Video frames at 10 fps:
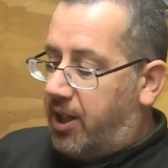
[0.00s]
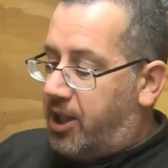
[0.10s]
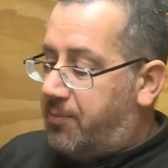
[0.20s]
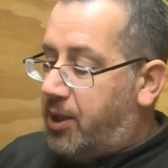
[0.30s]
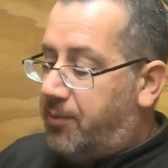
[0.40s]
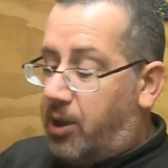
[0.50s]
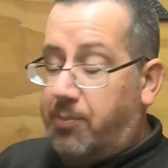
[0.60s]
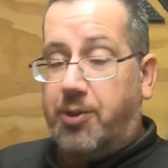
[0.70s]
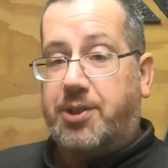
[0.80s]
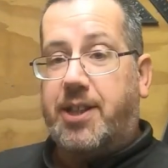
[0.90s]
At the moment
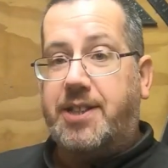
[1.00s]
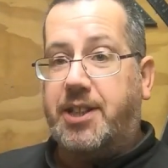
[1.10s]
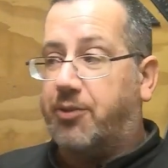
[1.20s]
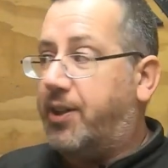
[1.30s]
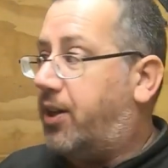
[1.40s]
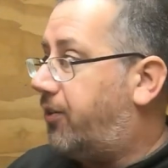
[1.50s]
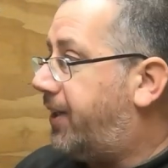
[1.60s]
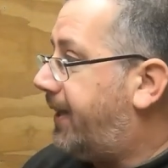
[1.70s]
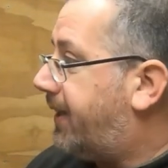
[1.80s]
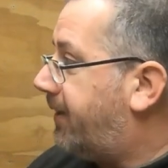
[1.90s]
I'm using 80 grit
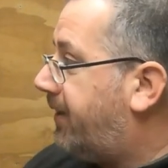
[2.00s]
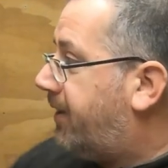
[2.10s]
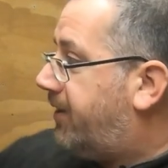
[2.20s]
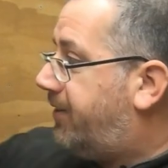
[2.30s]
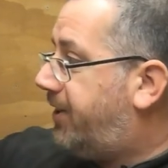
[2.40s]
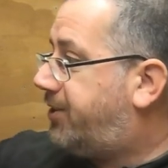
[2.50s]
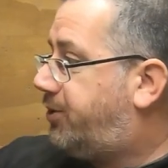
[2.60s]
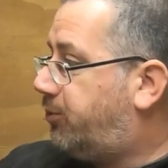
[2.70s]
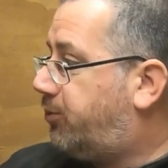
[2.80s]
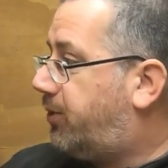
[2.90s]
on here. This
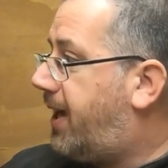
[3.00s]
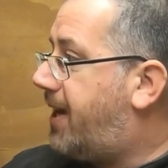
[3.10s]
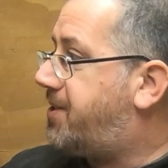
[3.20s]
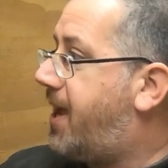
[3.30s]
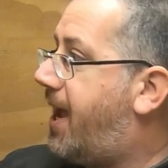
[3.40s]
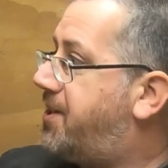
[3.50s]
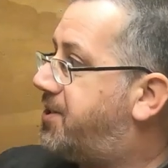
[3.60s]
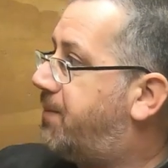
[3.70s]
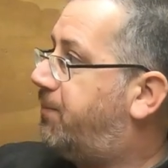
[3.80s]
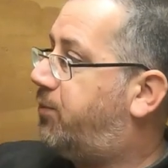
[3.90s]
door has had
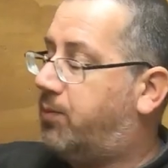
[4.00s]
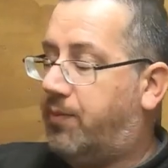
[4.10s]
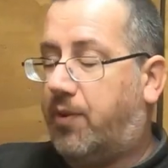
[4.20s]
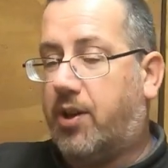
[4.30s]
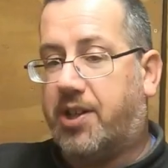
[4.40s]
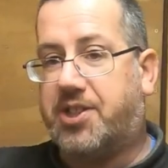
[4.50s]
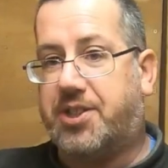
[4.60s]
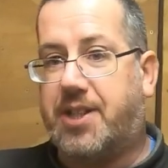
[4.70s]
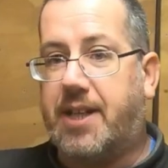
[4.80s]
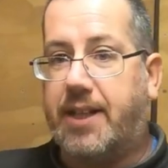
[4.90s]
some form of like a
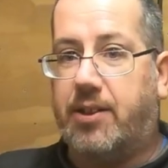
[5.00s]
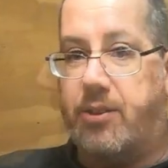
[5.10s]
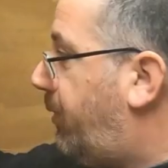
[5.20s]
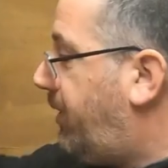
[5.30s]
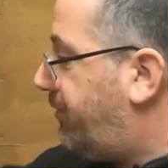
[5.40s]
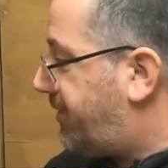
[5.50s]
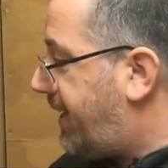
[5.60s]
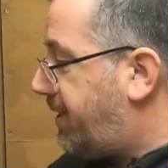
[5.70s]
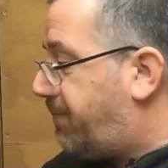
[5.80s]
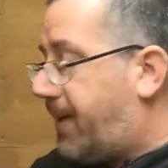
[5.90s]
stain. When you
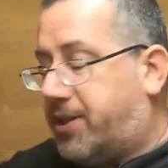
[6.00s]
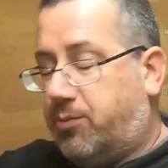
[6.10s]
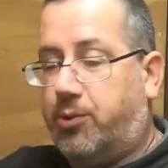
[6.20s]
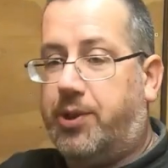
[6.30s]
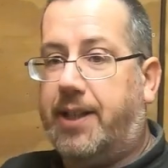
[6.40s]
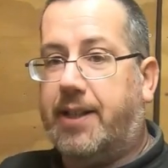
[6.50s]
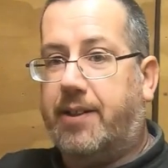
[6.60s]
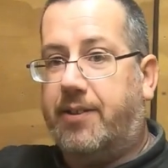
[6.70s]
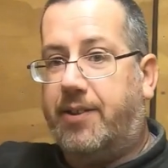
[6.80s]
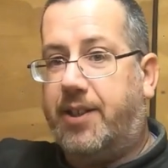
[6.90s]
sand it back to wood here,
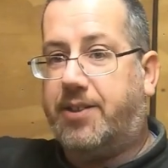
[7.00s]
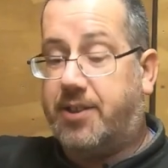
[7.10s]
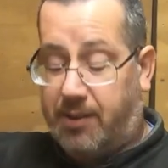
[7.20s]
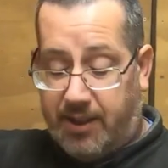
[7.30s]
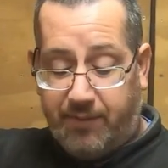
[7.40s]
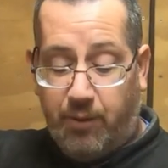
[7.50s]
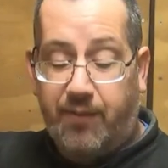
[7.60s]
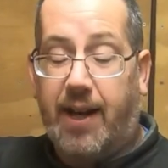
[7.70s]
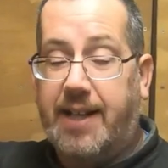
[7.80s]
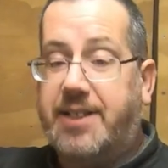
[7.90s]
this even with
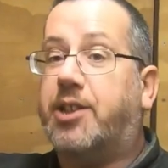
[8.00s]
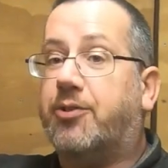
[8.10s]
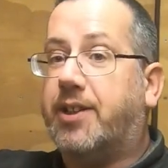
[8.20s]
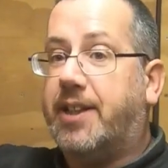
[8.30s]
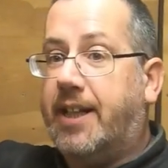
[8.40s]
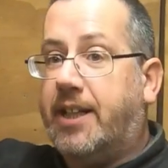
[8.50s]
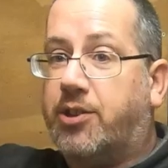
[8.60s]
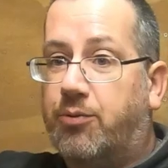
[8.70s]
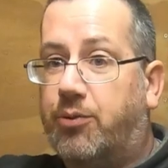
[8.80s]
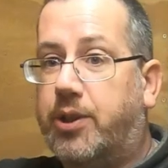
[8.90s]
80 grit, it
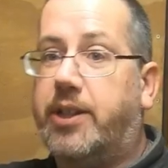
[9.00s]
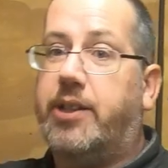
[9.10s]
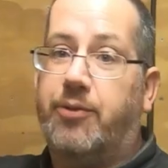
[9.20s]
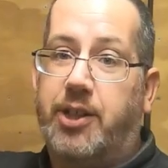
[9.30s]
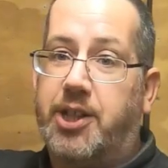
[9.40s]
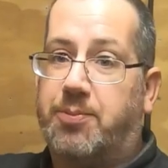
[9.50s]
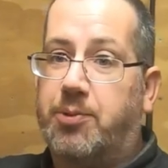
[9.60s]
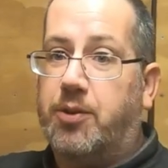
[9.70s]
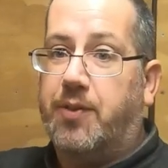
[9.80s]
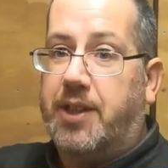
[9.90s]
really, really
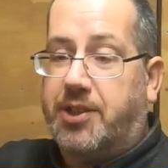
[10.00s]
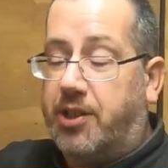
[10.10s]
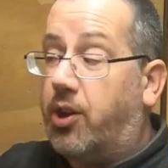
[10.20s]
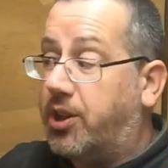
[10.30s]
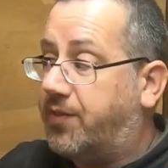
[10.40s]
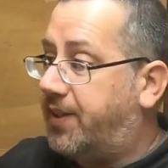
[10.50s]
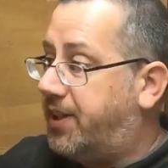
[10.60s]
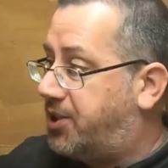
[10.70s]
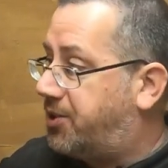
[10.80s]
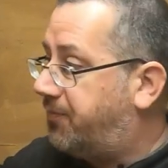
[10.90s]
smooth. It's a nice
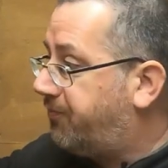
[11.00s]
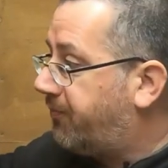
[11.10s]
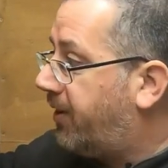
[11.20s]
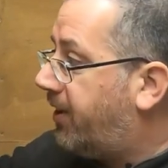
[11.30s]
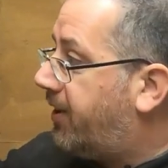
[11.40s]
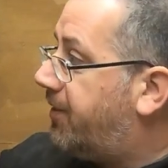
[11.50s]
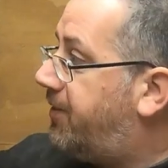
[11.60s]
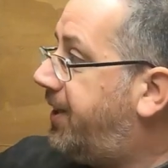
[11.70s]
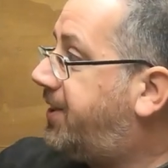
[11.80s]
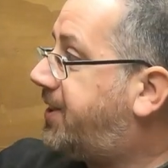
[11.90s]
finish.
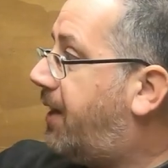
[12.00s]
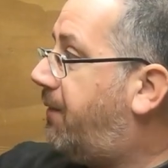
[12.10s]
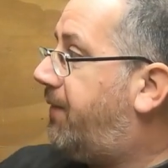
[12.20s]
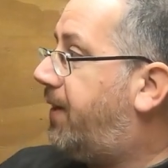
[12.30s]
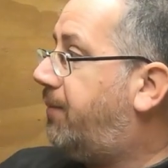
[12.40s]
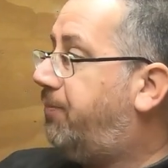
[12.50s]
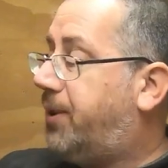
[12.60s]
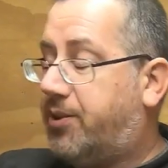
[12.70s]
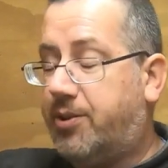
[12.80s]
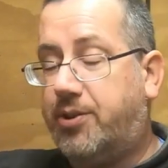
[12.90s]
This, however,
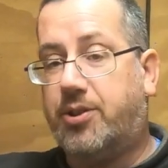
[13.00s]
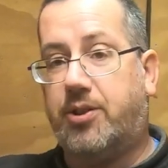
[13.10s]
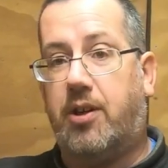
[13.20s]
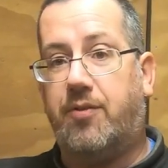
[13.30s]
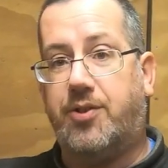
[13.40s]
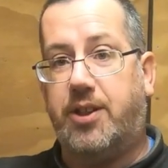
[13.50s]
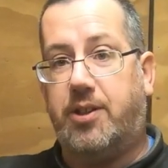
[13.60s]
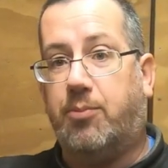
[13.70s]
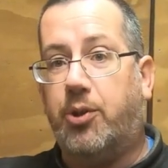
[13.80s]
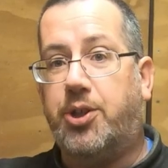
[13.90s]
because obviously the
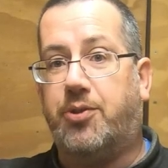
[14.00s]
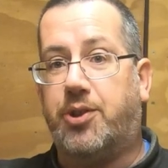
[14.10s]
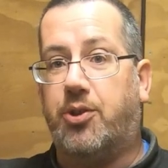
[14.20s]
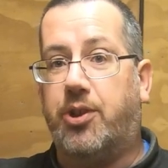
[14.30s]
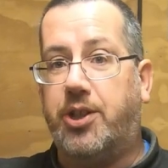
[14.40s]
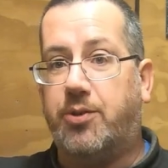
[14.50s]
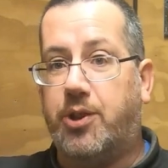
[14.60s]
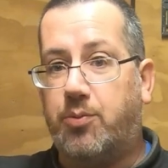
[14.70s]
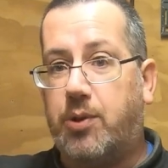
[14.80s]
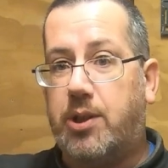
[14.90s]
moisture it's gone into it
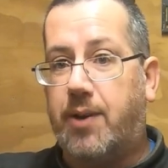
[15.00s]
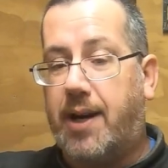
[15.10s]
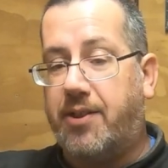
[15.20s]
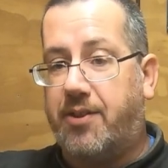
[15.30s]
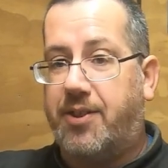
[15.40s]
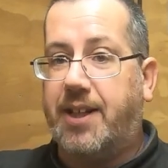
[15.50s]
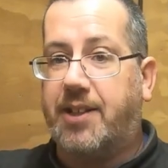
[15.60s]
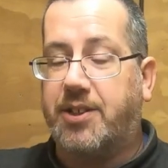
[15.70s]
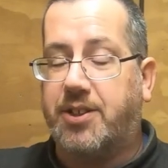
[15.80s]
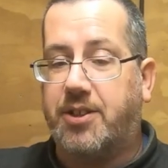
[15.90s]
as well and the
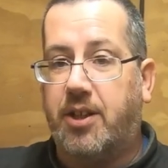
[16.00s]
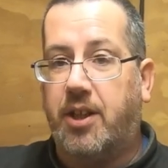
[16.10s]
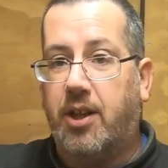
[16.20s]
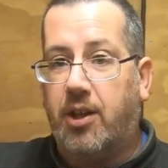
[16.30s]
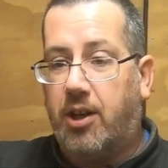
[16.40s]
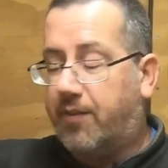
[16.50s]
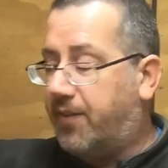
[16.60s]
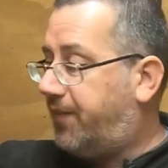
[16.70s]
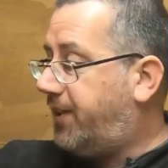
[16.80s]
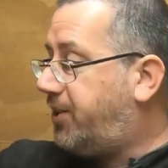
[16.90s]
thickness of the
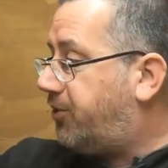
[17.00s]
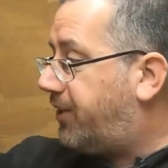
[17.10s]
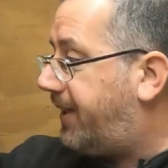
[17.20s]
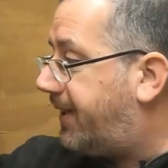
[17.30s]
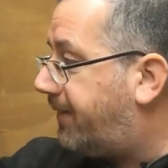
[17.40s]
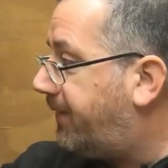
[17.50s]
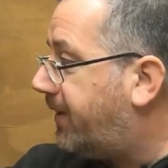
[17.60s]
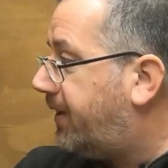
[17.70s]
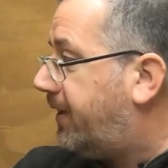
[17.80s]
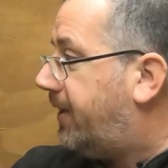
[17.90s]
finish on here,
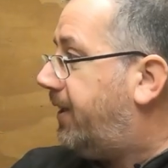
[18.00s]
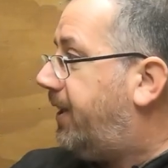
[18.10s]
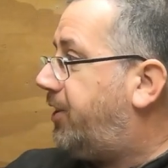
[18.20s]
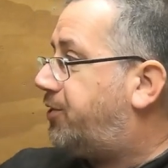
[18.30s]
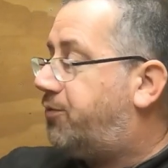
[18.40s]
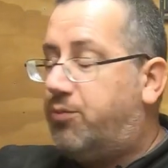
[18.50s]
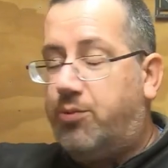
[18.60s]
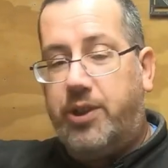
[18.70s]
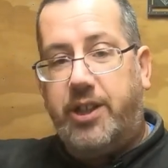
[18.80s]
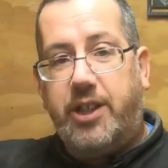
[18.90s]
it's
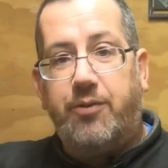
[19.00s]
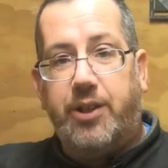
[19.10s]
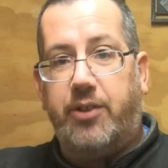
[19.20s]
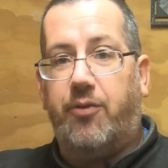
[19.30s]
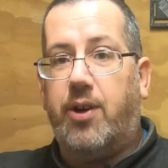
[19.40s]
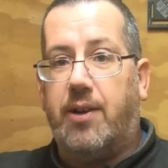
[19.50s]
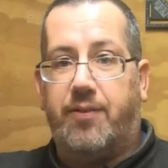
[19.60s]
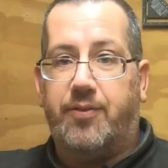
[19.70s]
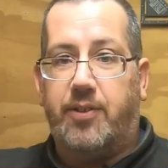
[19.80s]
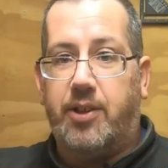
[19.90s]
really, really
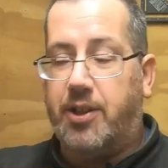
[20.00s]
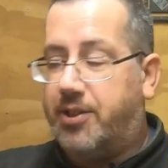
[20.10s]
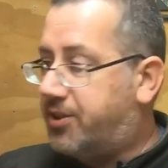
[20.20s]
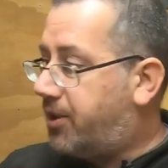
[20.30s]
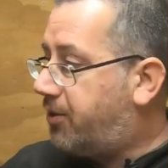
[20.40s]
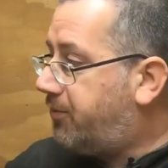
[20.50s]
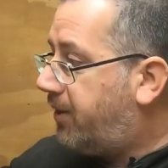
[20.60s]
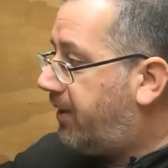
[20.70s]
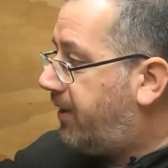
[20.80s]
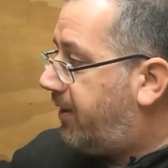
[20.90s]
rough. So
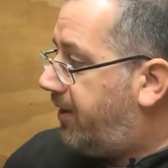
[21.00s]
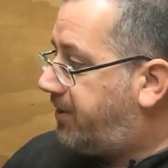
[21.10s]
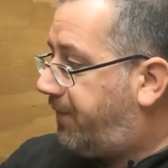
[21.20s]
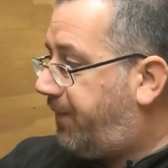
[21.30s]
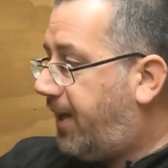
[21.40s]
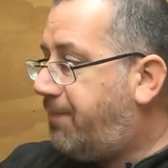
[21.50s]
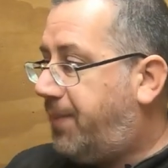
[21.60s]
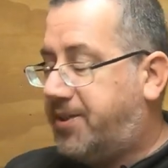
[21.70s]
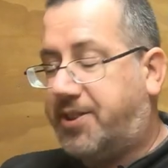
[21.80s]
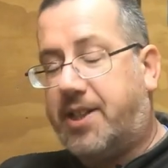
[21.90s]
there's a fair
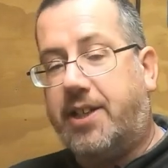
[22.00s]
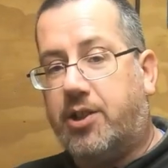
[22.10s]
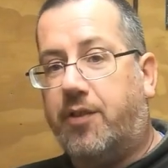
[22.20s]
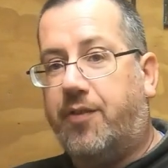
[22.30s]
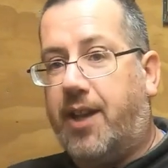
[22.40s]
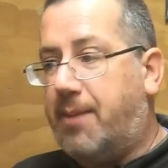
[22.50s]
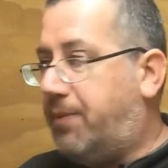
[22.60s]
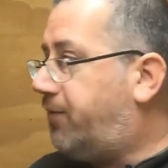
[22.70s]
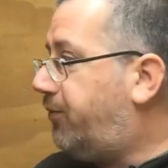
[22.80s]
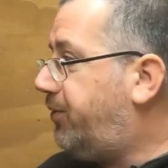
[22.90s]
bit to take off there
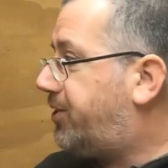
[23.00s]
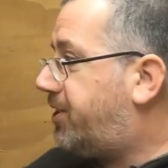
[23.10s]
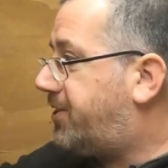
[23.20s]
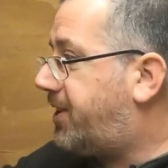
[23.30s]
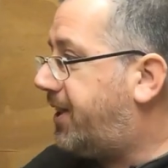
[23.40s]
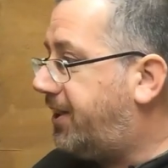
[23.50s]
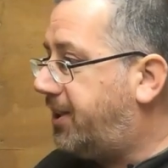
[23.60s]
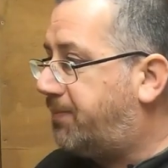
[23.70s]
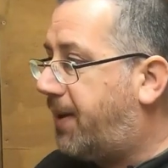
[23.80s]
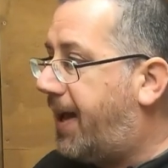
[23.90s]
before you start taking
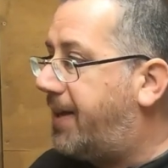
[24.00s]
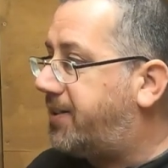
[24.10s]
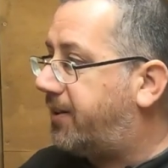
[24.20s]
this back.